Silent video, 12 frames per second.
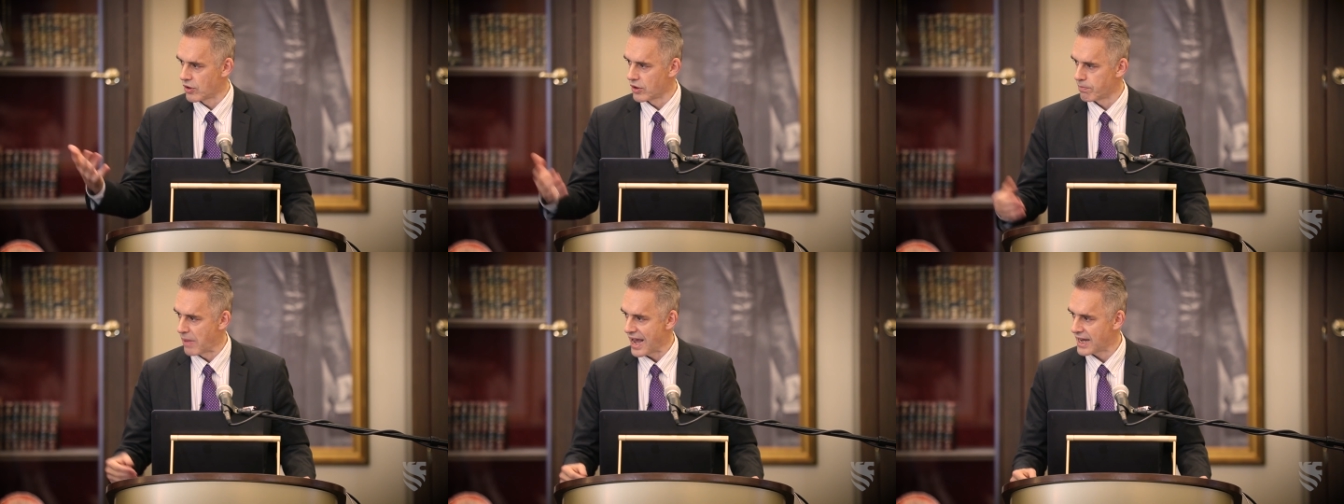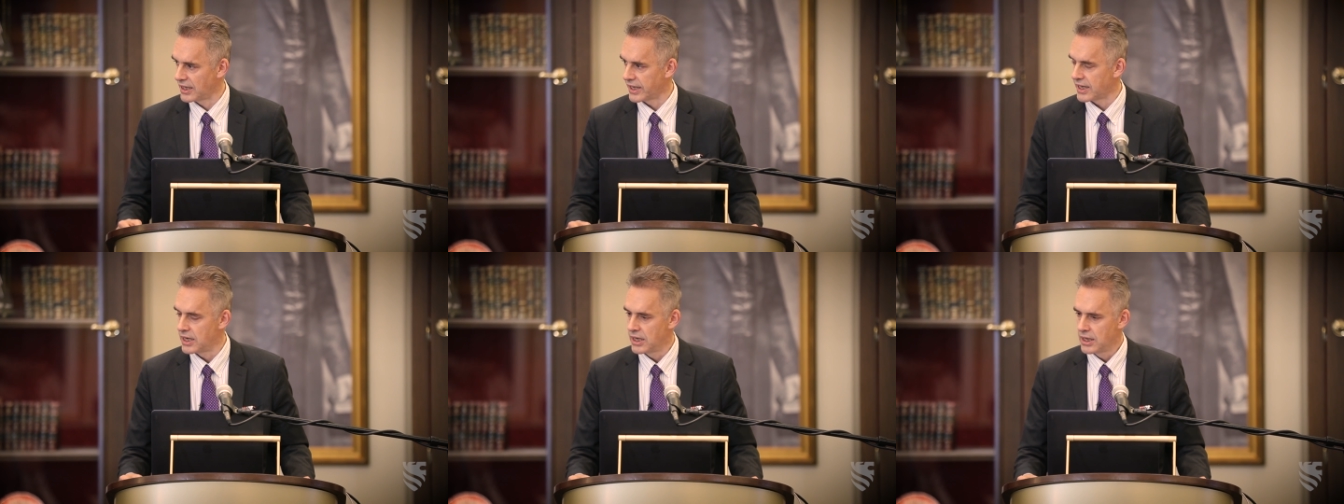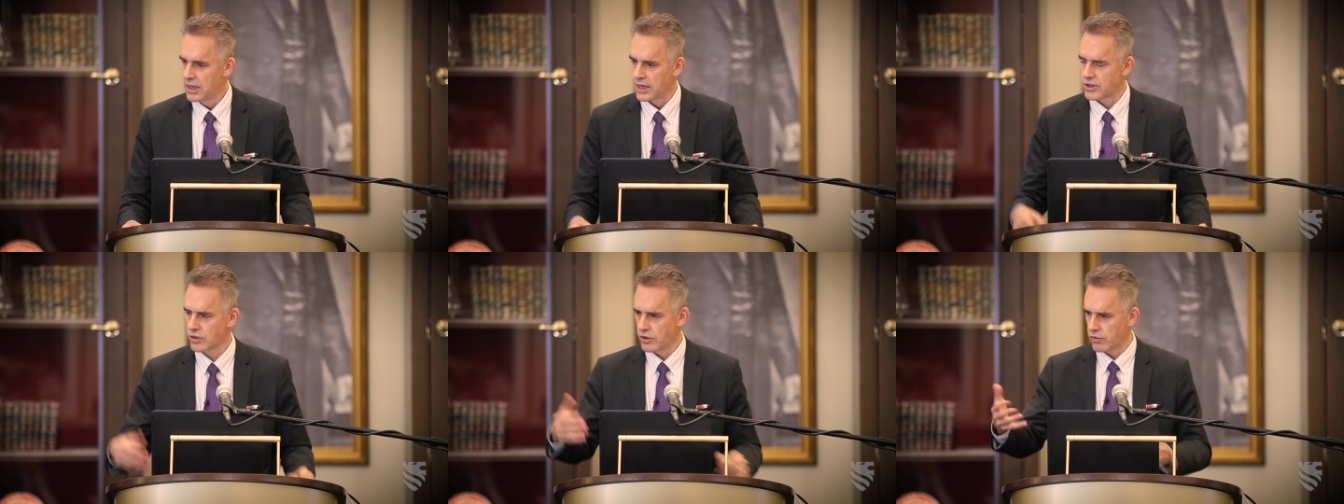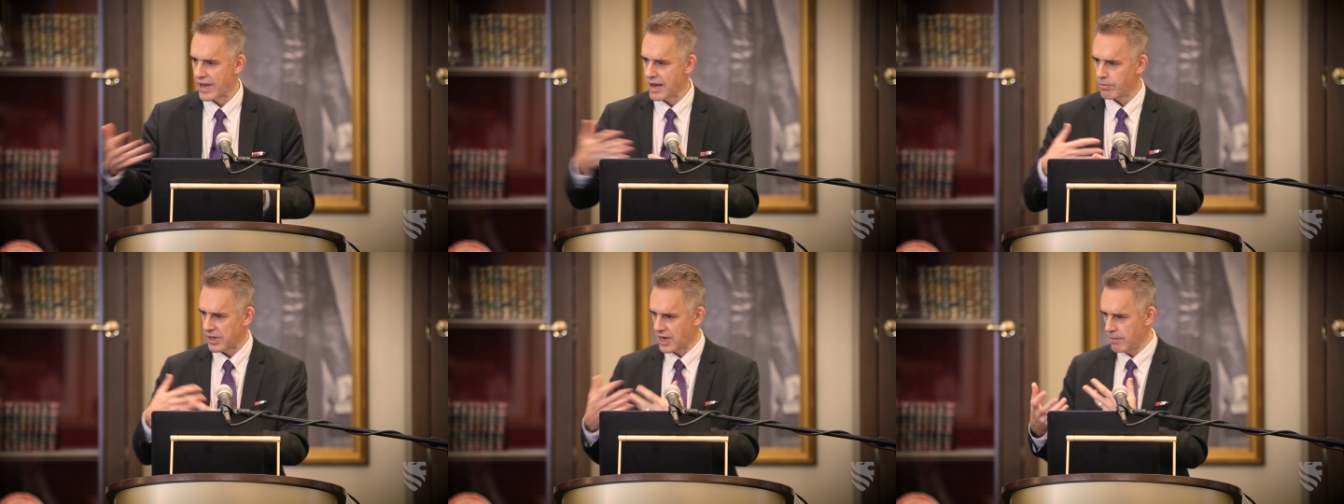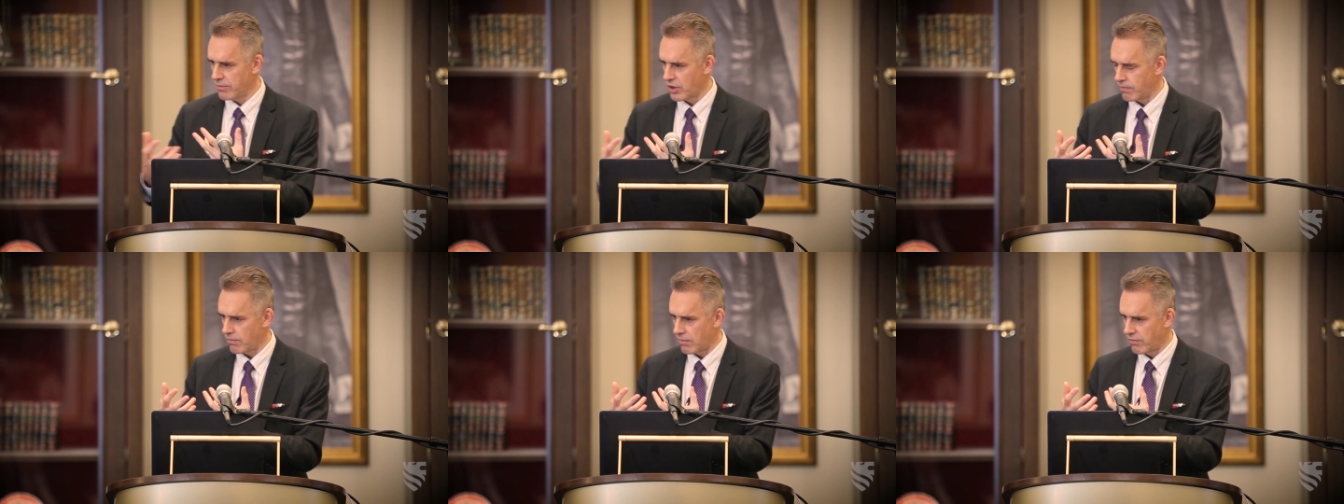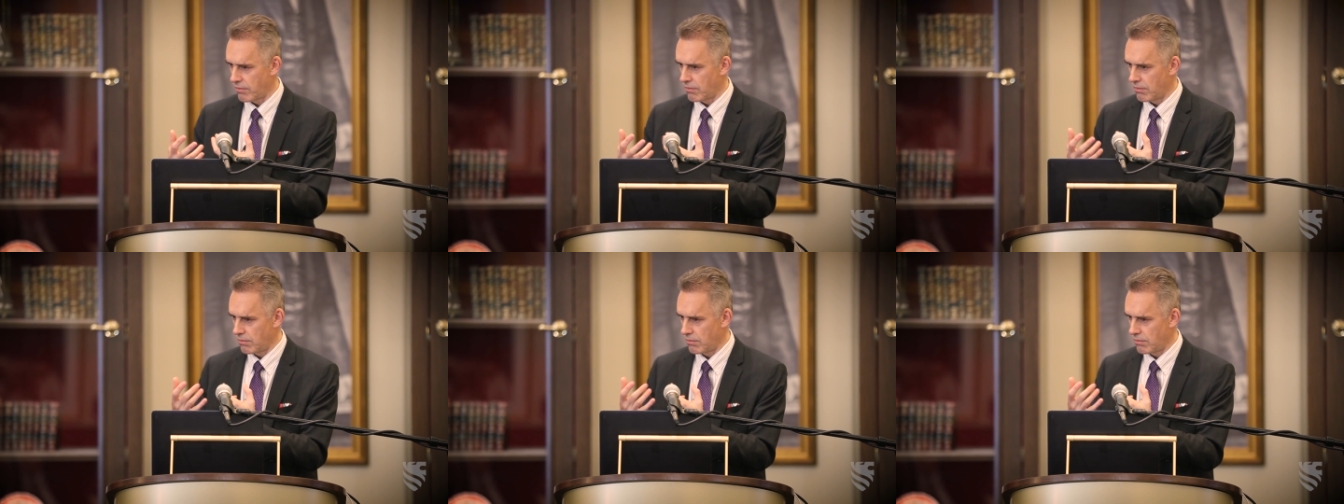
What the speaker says: and hurt badly. And so you can't become